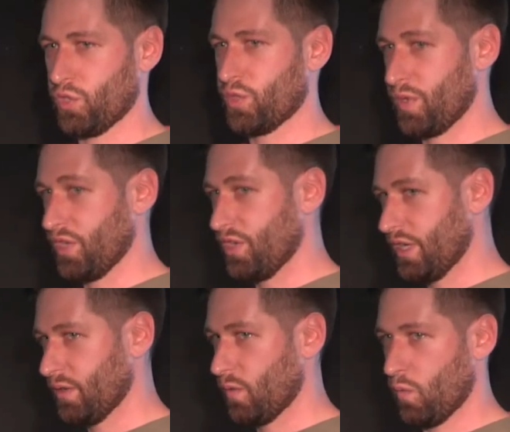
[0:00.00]
been
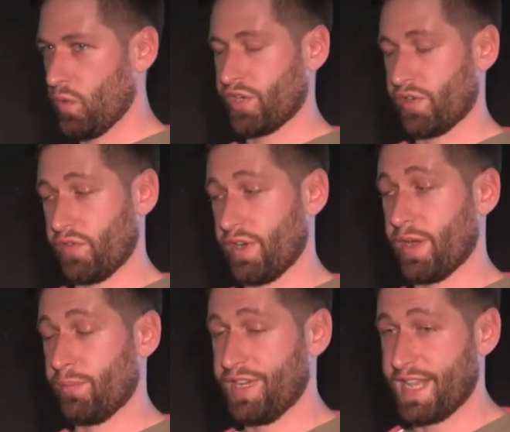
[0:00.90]
done, what are the
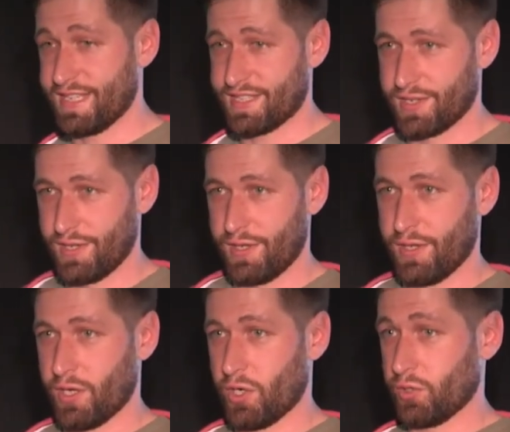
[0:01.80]
updates
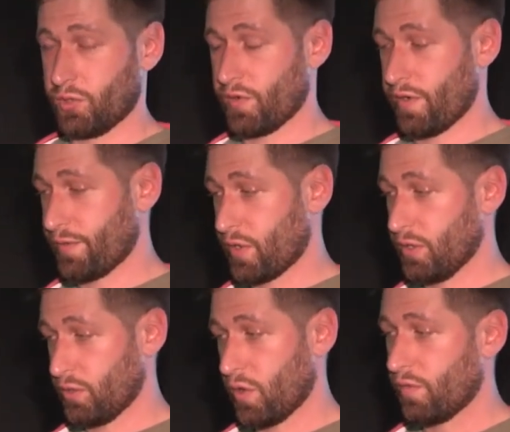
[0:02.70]
on
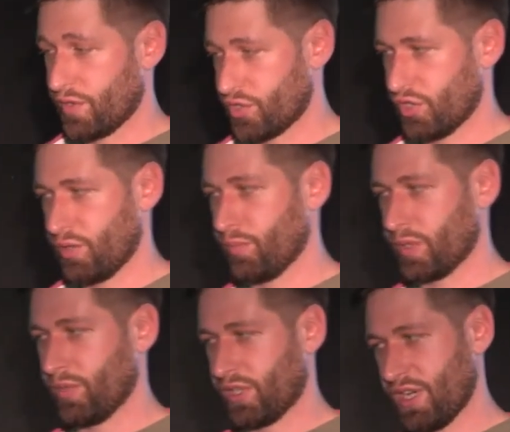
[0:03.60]
GraphQL coverage and
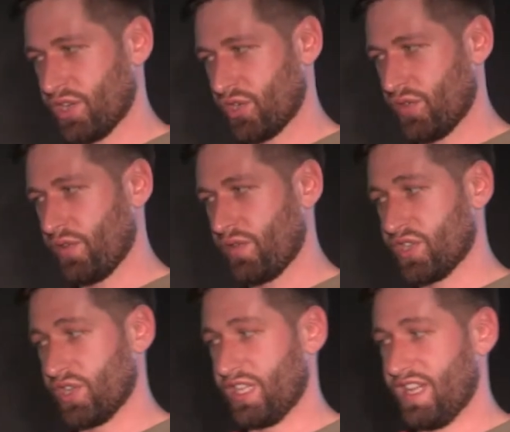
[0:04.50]
implementation, there
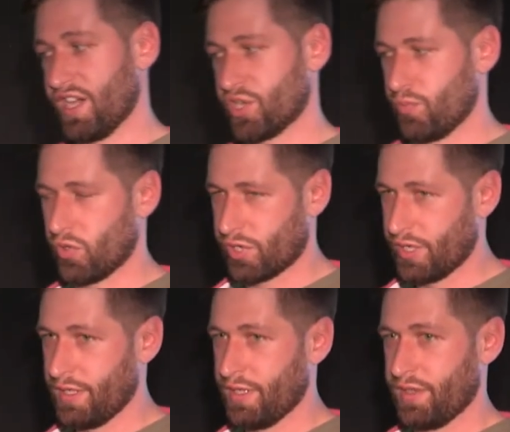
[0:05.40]
is a dashboard
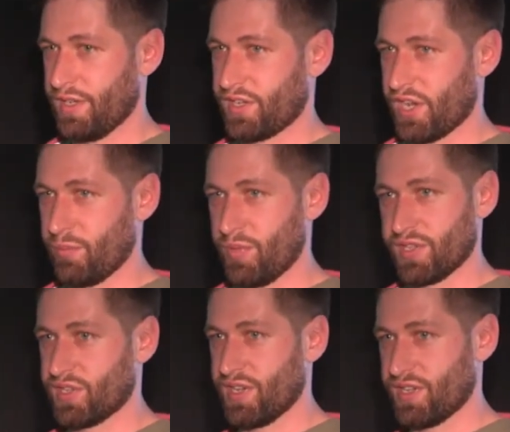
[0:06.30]
that can be
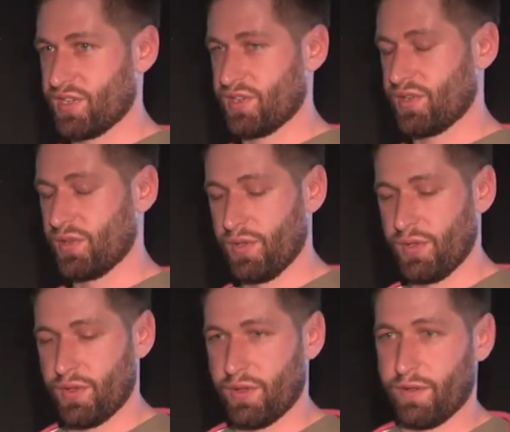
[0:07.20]
accessed
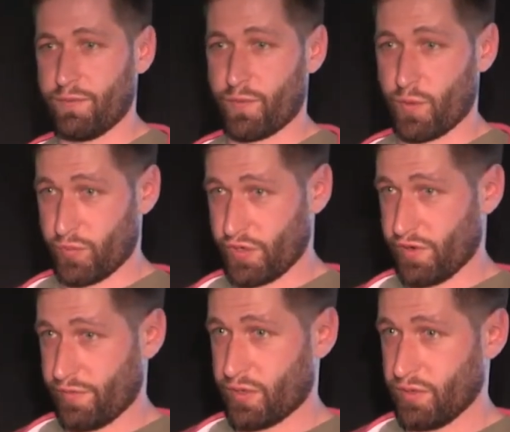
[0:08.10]
from the
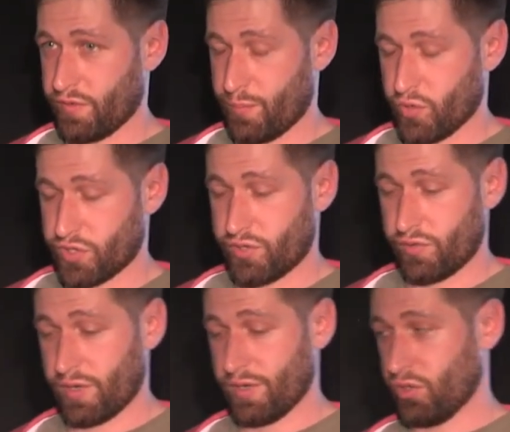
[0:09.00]
GraphQL
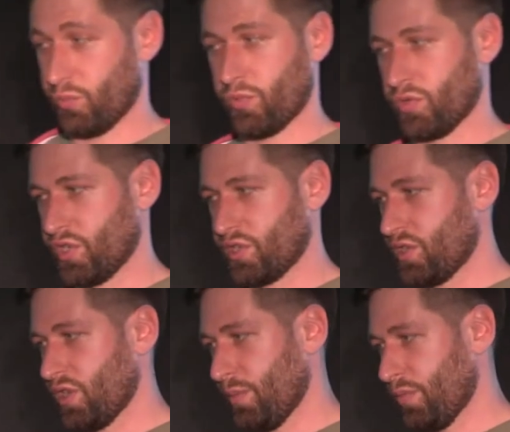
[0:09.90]
repository on Projects
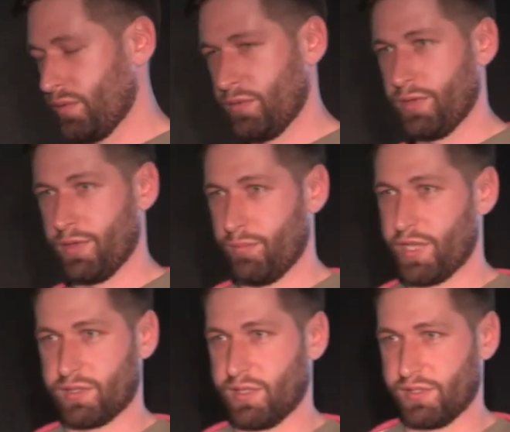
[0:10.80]
tab,
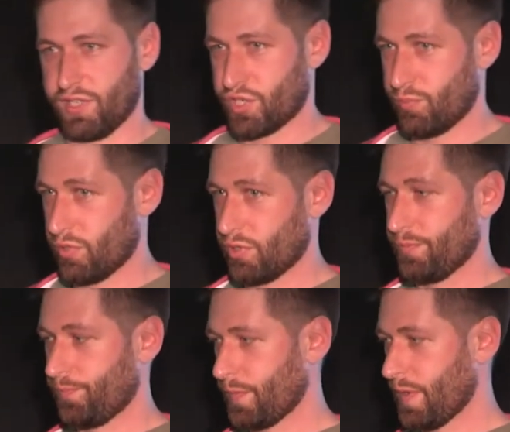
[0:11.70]
Backlog Dashboard,
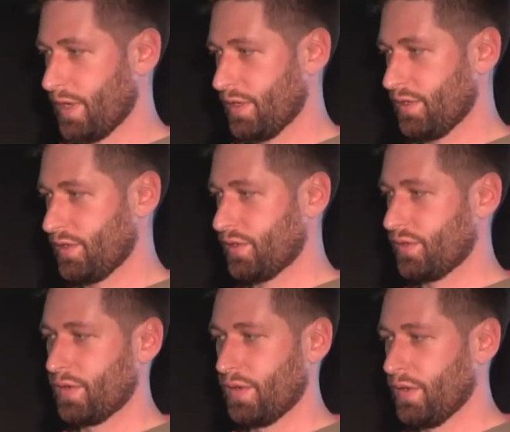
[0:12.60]
and
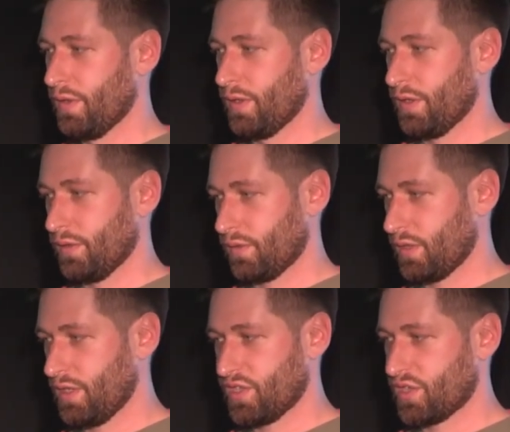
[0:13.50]

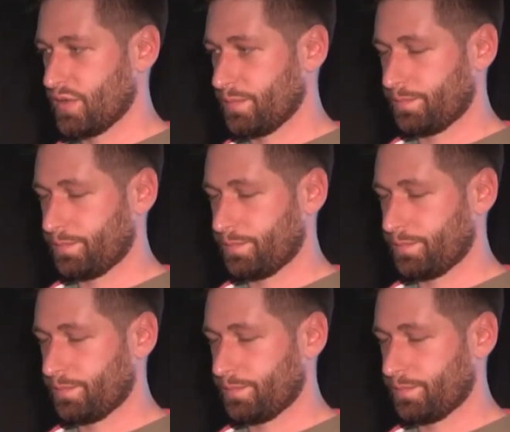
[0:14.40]
it's